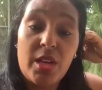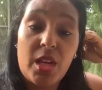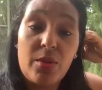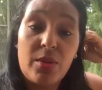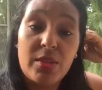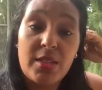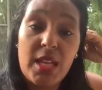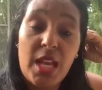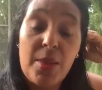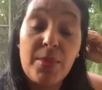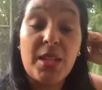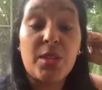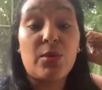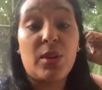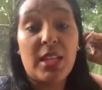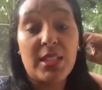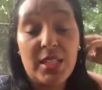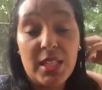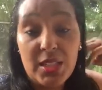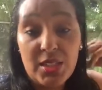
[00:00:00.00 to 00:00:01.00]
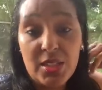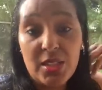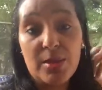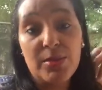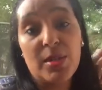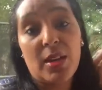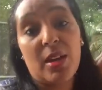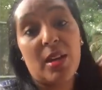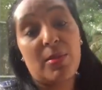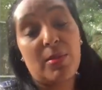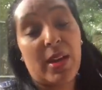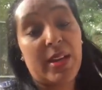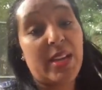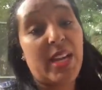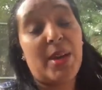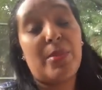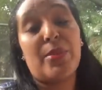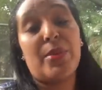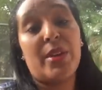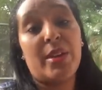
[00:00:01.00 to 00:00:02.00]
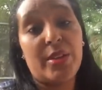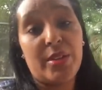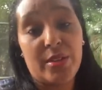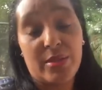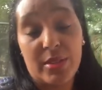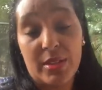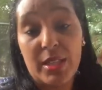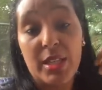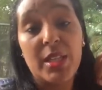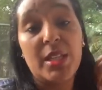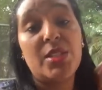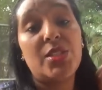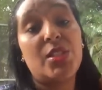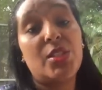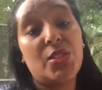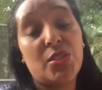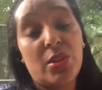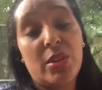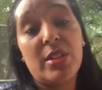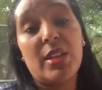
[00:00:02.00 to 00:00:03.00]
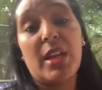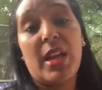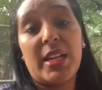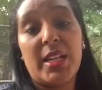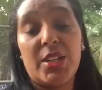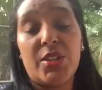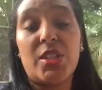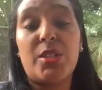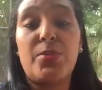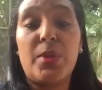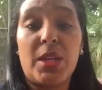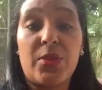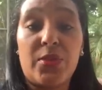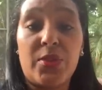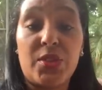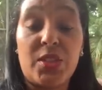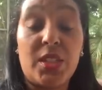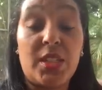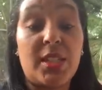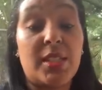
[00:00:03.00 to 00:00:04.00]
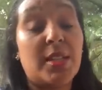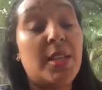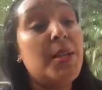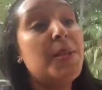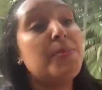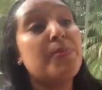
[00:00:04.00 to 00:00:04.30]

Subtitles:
y'all what time it is. When I say she, I'm talking about Gabrielle Union. She's showing you how disrespectful she is.